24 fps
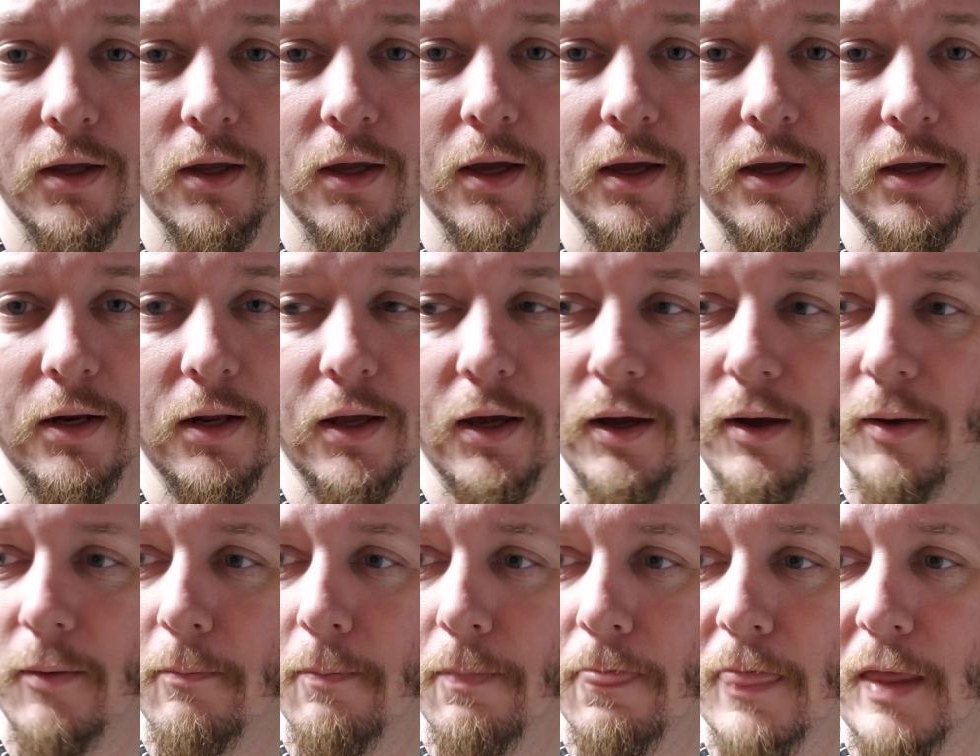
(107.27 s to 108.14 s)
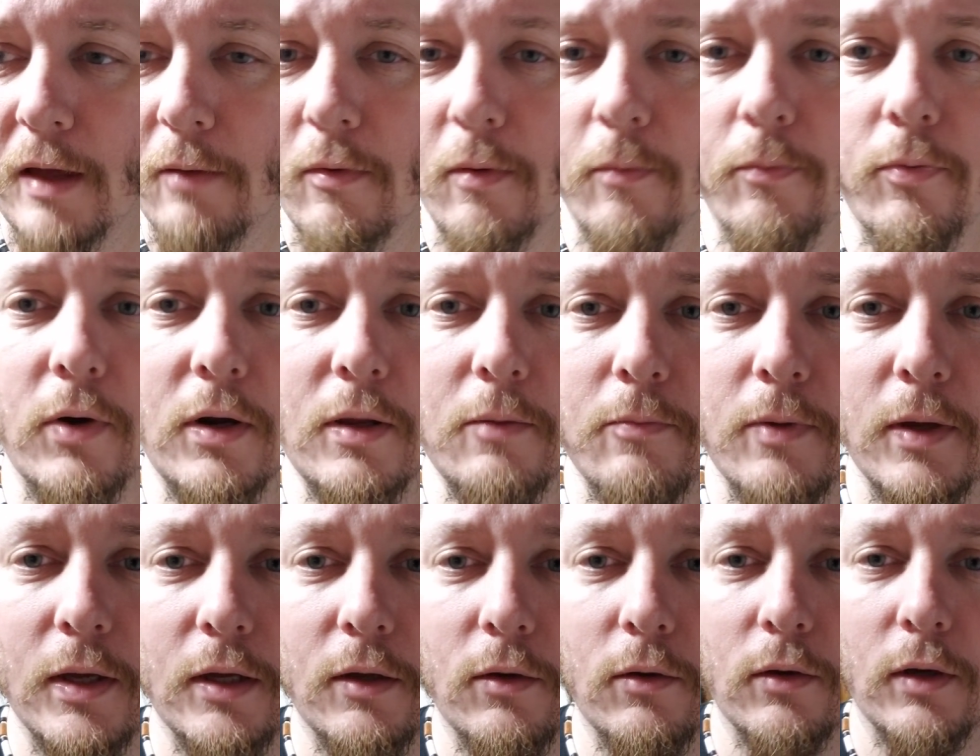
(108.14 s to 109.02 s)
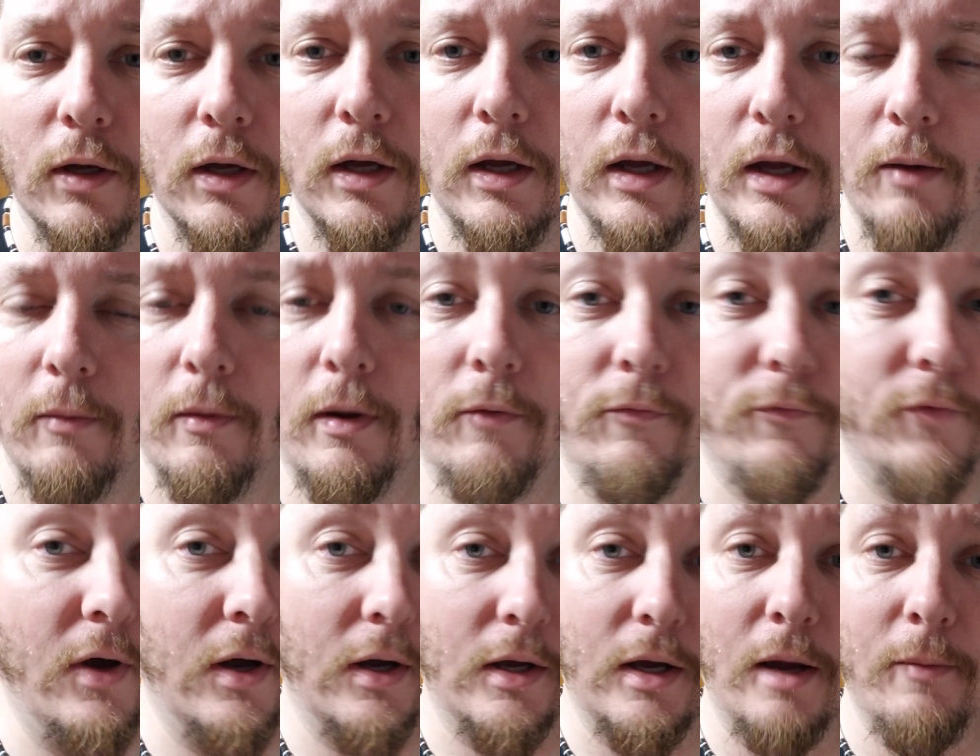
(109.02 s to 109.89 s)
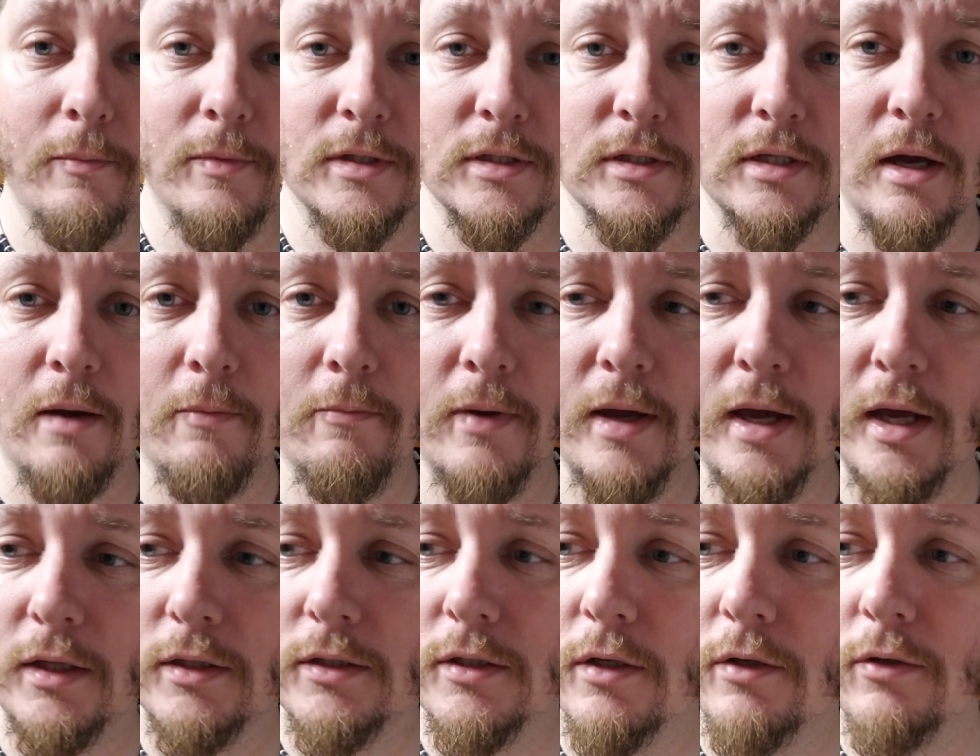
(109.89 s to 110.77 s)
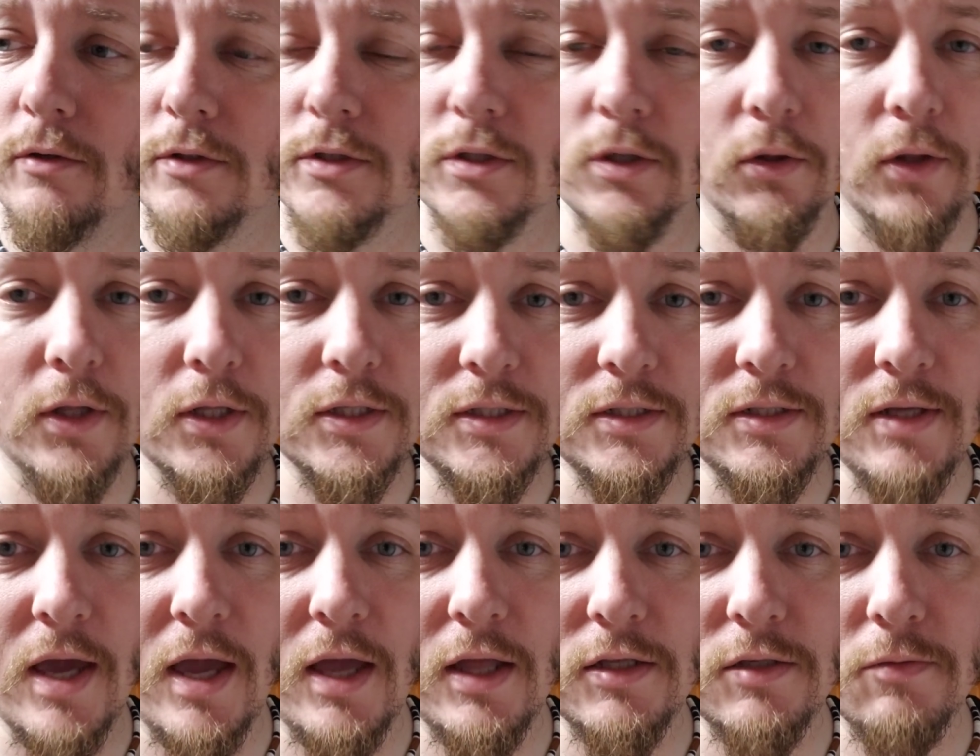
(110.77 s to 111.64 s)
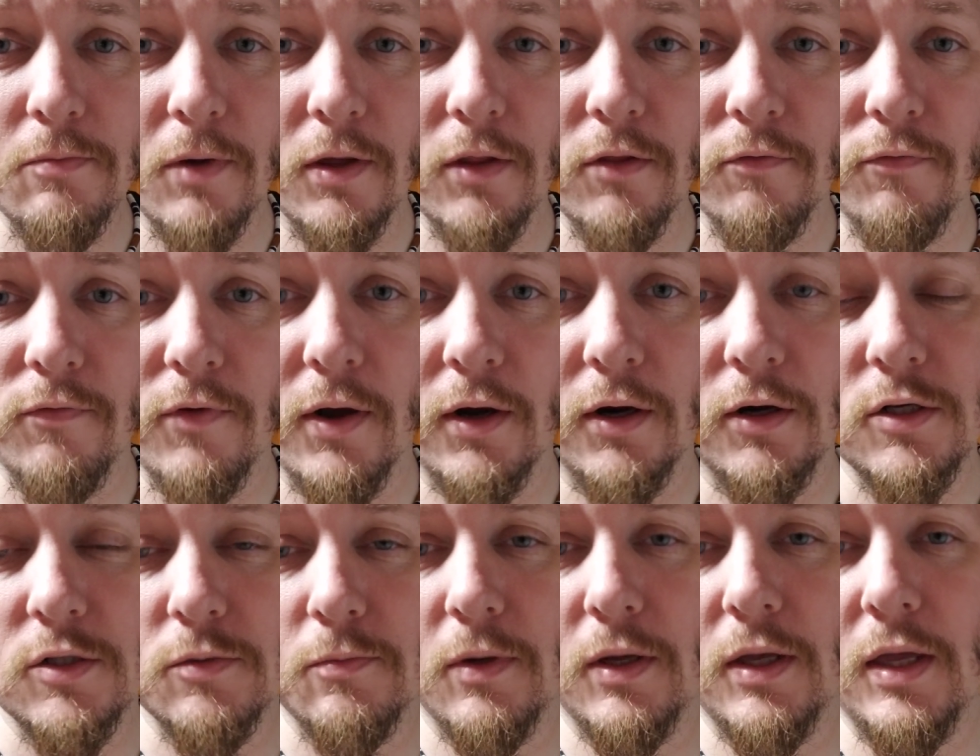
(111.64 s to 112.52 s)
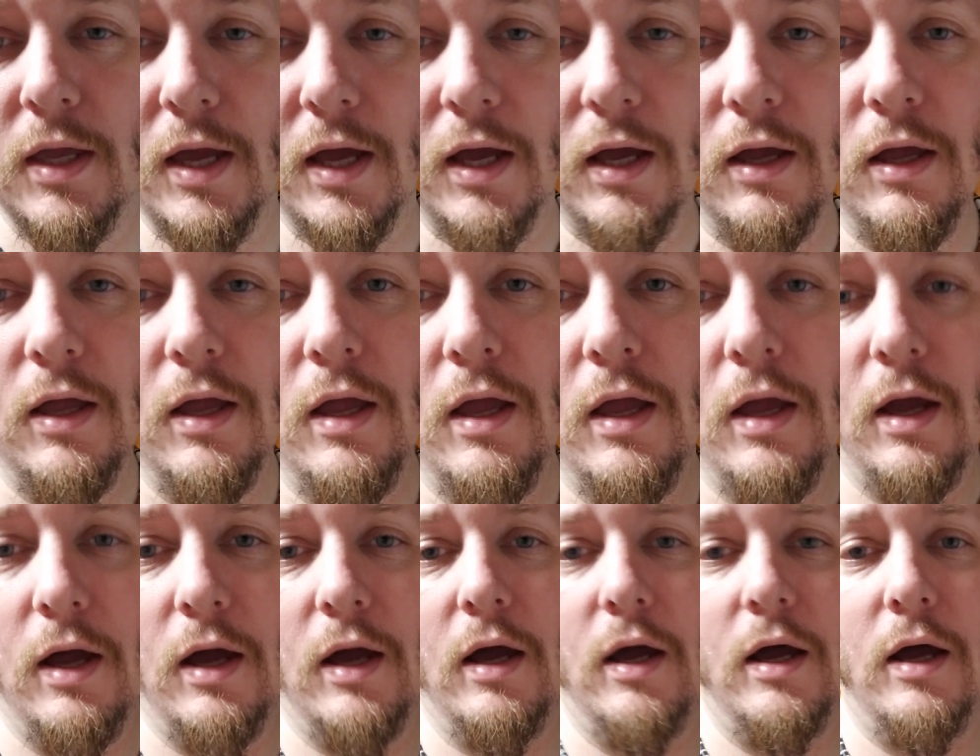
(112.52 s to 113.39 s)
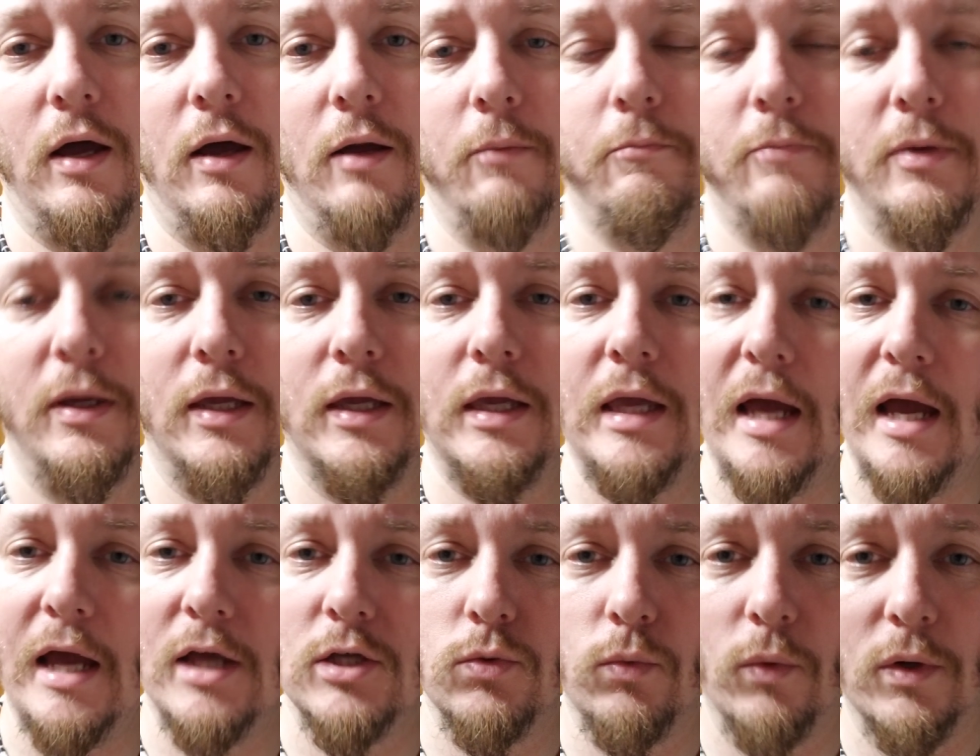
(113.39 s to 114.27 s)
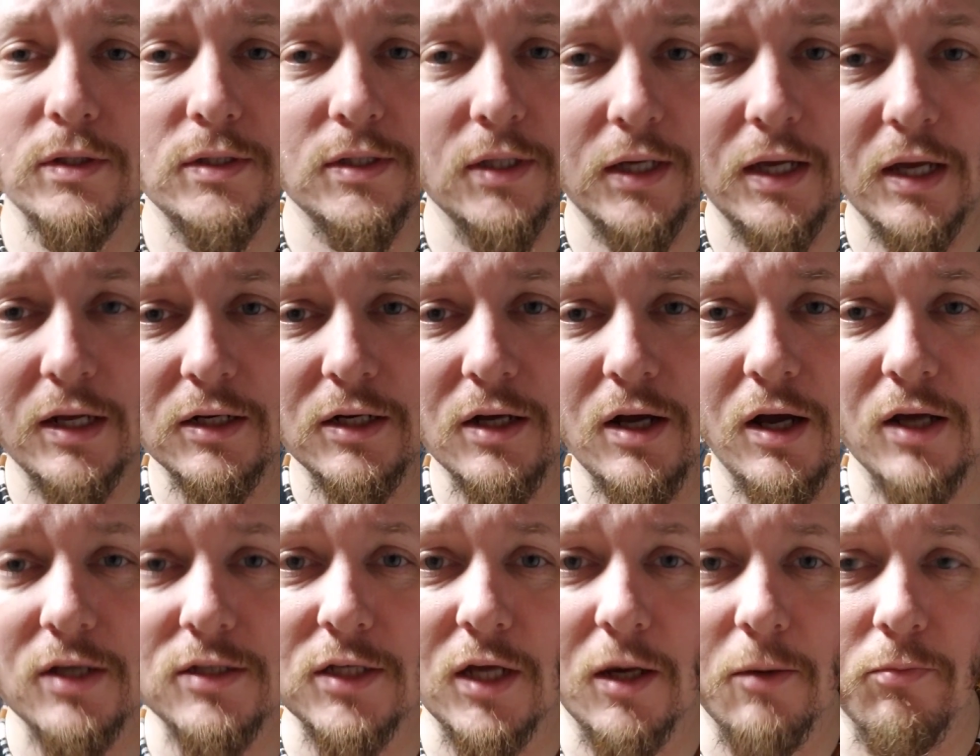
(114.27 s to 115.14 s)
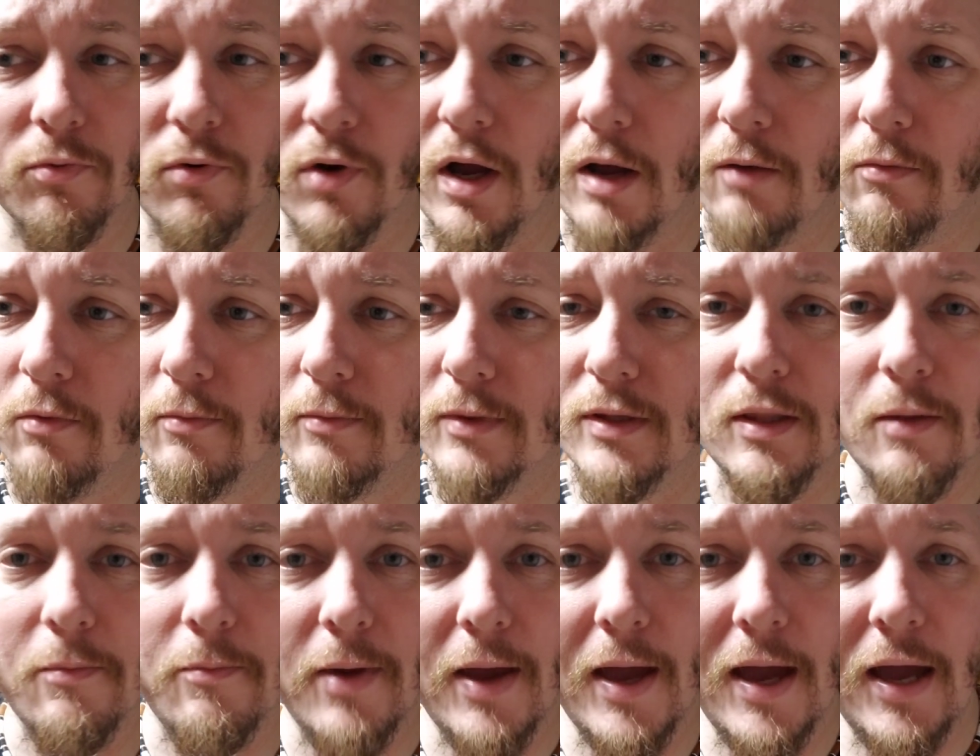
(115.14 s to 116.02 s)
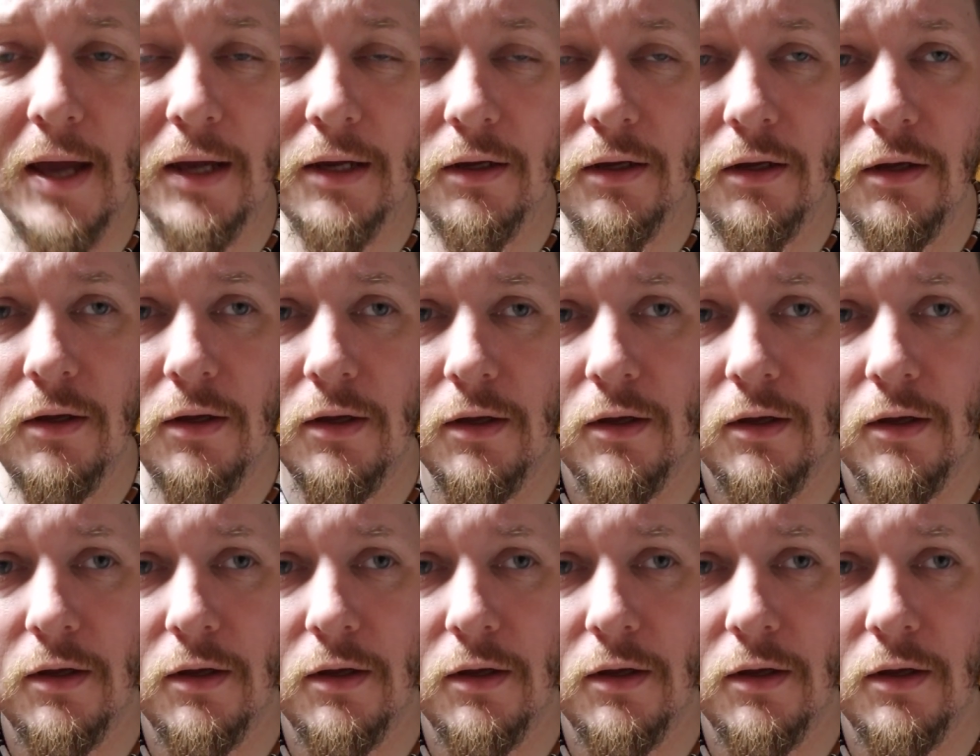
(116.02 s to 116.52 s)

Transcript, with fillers: And um, I'm a pretty big, uh, fuck, I'm a scumbag too, so let's dance, motherfuckers. But yeah, uh, Big Cass once again causing a problem in the back.